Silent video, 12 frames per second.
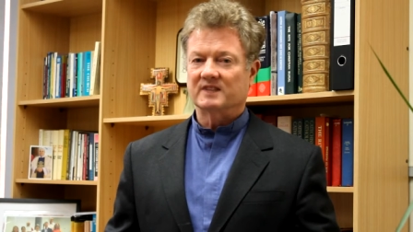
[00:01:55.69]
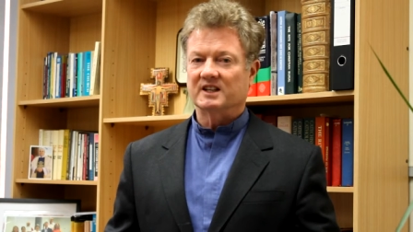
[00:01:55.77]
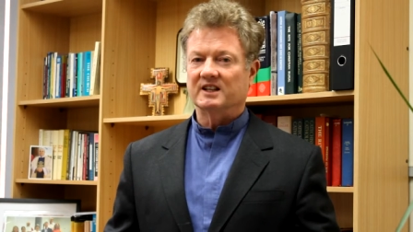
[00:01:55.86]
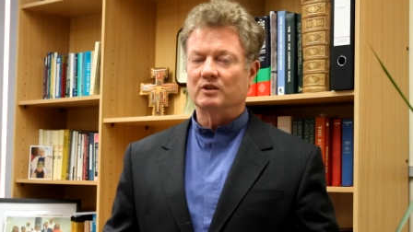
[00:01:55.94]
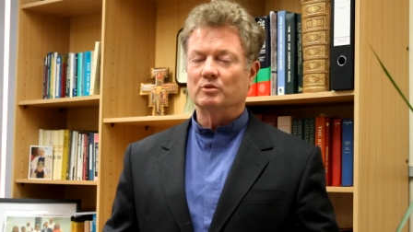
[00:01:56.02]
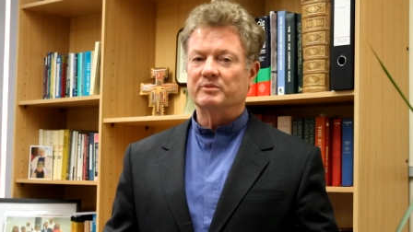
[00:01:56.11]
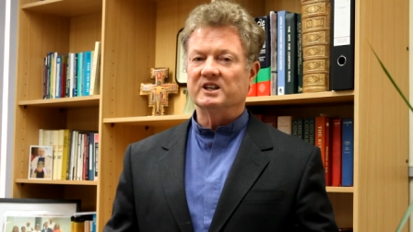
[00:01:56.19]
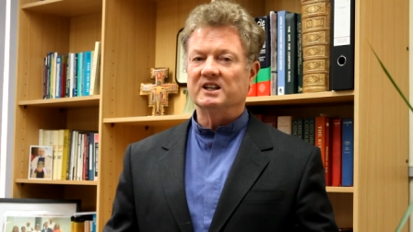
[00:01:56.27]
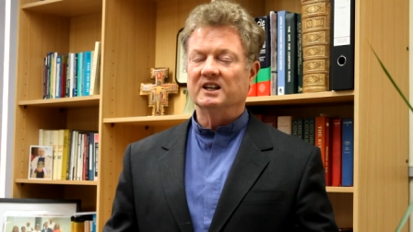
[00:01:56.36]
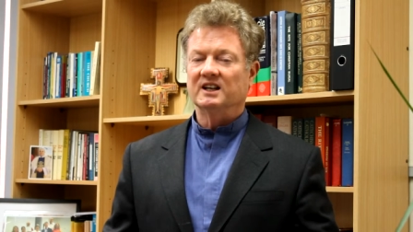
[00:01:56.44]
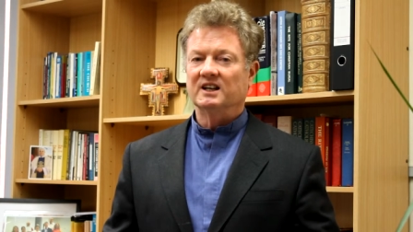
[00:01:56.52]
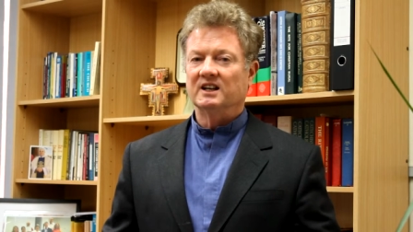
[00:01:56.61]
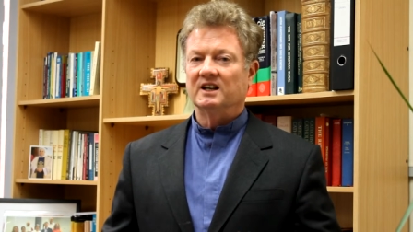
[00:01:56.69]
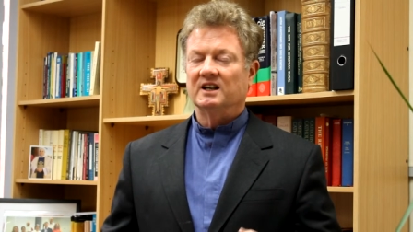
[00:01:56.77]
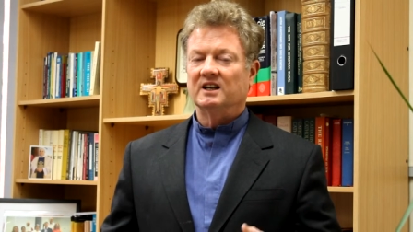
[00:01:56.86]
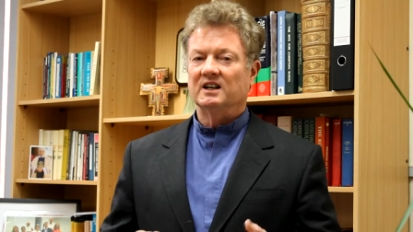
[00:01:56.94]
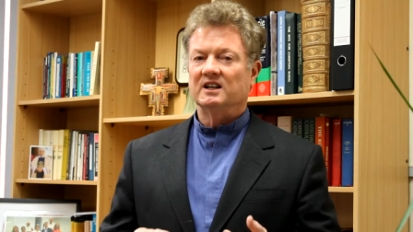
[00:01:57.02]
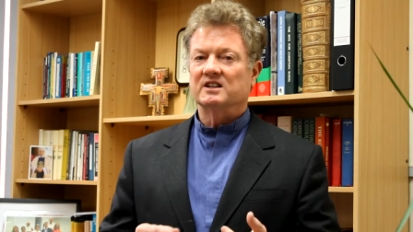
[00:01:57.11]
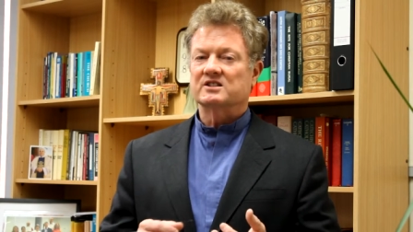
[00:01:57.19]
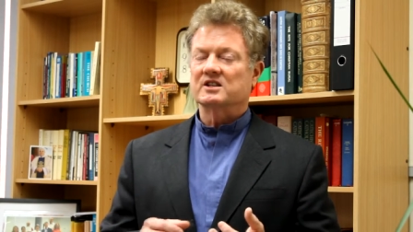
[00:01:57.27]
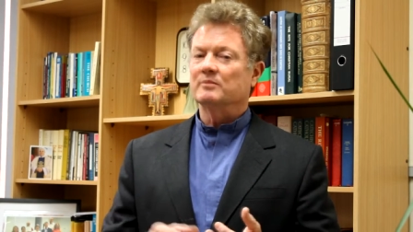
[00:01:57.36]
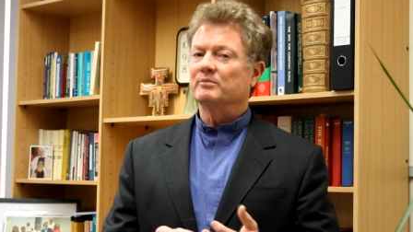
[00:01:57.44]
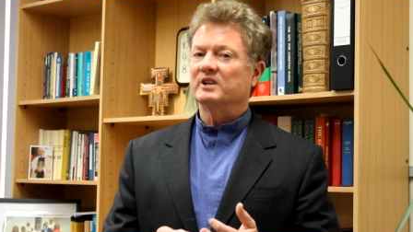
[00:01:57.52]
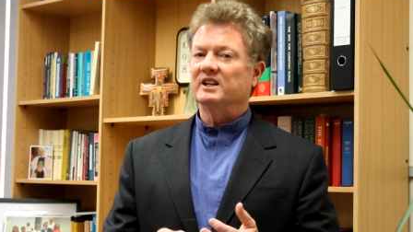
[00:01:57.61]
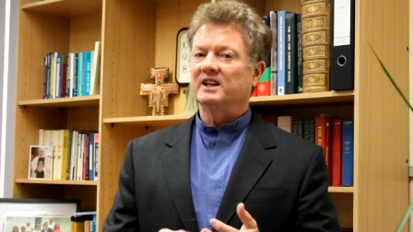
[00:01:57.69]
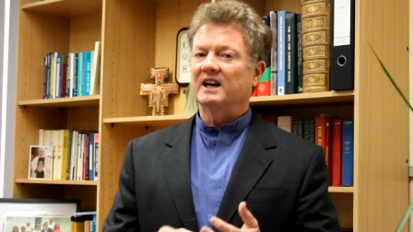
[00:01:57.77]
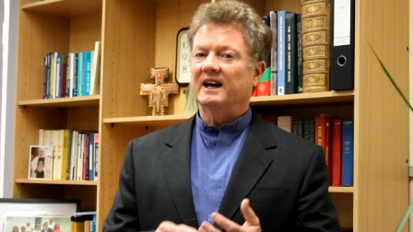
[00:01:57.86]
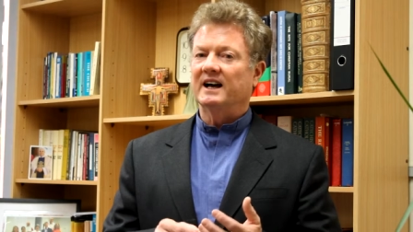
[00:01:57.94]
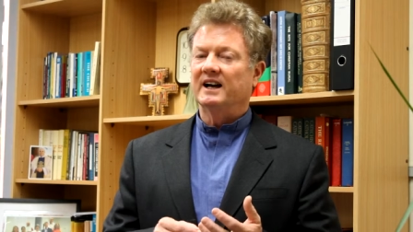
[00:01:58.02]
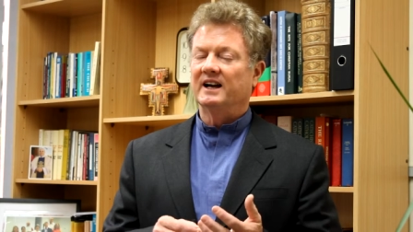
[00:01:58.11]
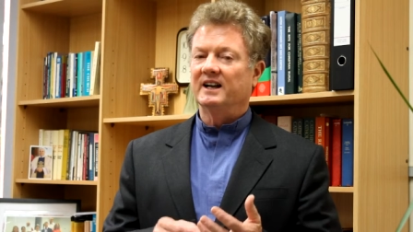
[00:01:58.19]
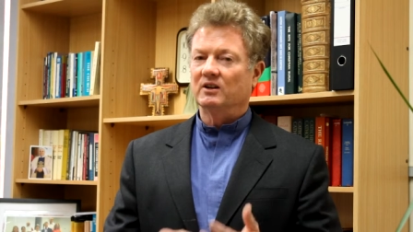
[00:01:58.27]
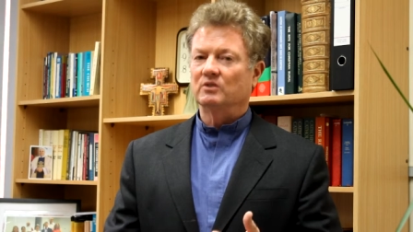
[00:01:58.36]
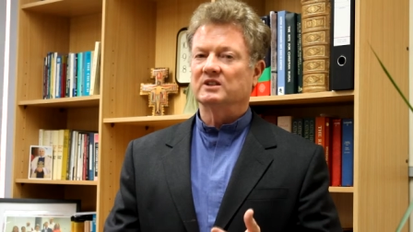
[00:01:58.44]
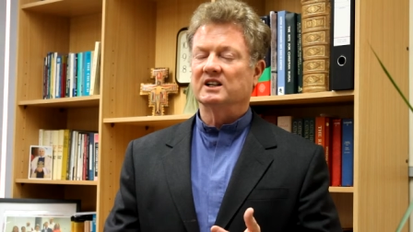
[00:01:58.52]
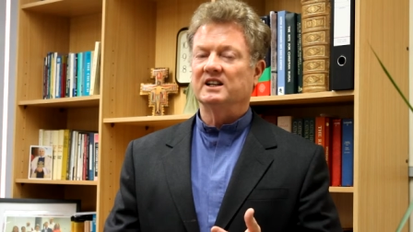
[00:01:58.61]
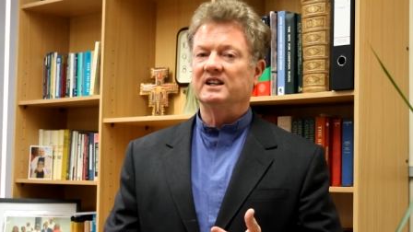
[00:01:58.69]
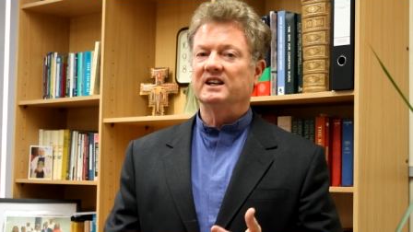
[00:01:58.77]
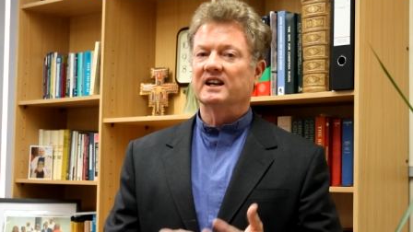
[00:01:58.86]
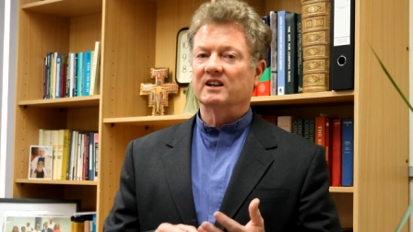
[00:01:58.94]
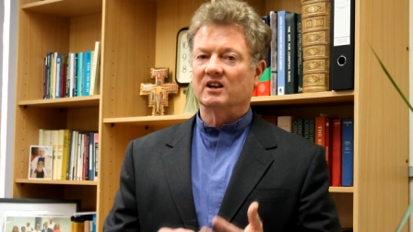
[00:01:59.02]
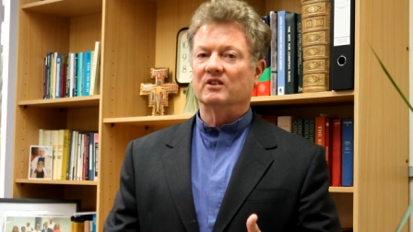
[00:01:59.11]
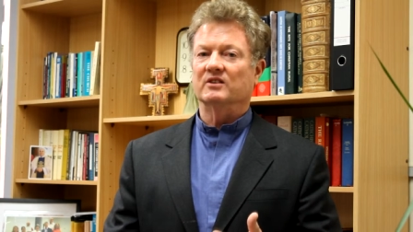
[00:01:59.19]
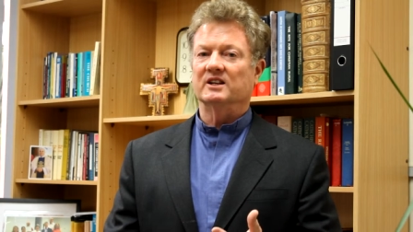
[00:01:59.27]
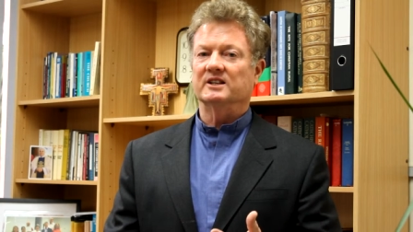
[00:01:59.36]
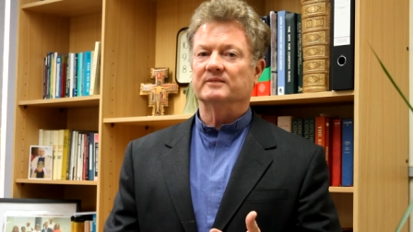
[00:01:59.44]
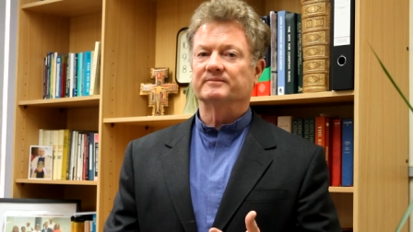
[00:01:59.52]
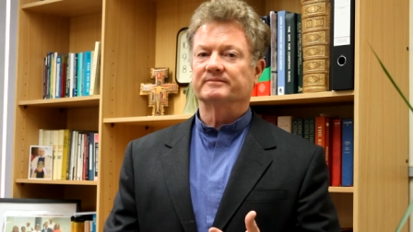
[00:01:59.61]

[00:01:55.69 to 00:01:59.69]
there will be somebody elderly and lonely.